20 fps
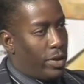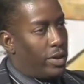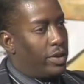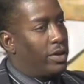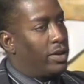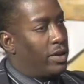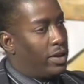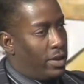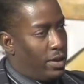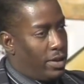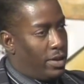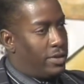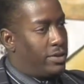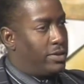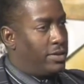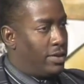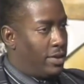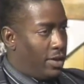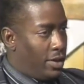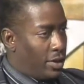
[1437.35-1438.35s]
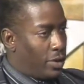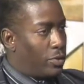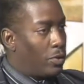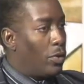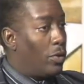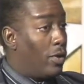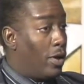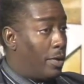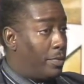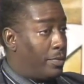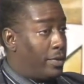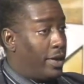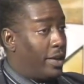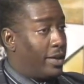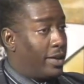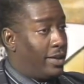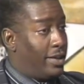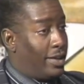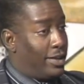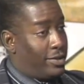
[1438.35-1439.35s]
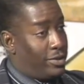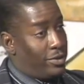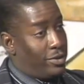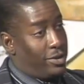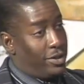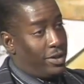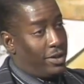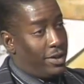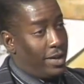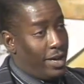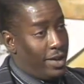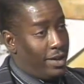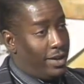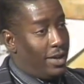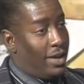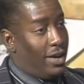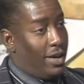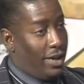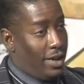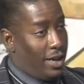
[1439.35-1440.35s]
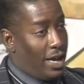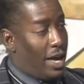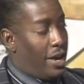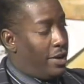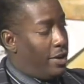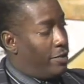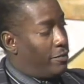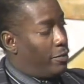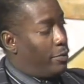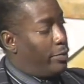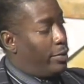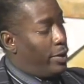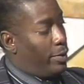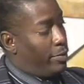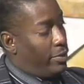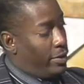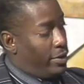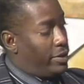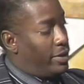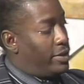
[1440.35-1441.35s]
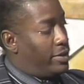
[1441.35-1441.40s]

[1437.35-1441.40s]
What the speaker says: where the kids grow up thinking that you should date a lot of different people.